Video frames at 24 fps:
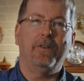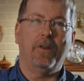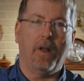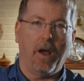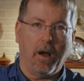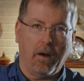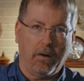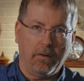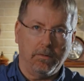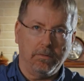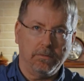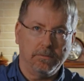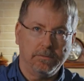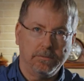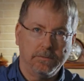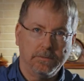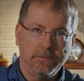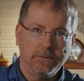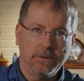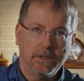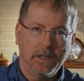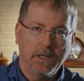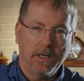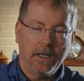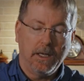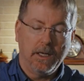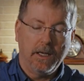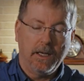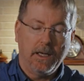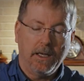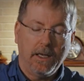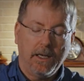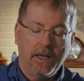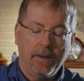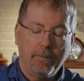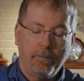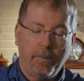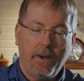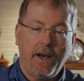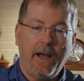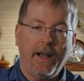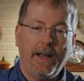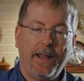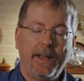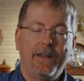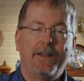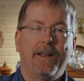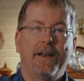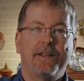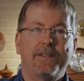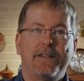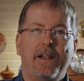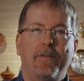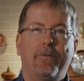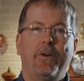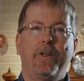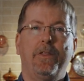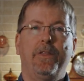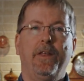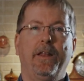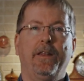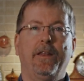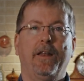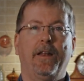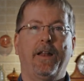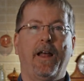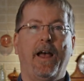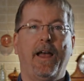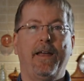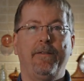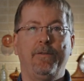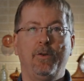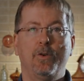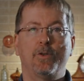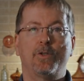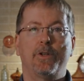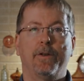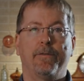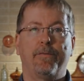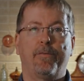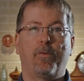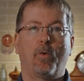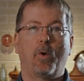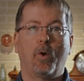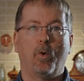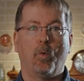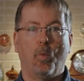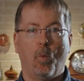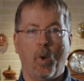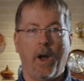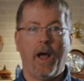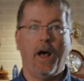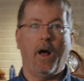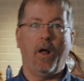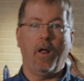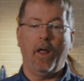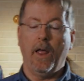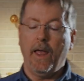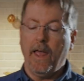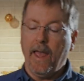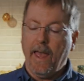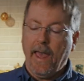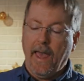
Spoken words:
No. But it does everything that I've used it for well.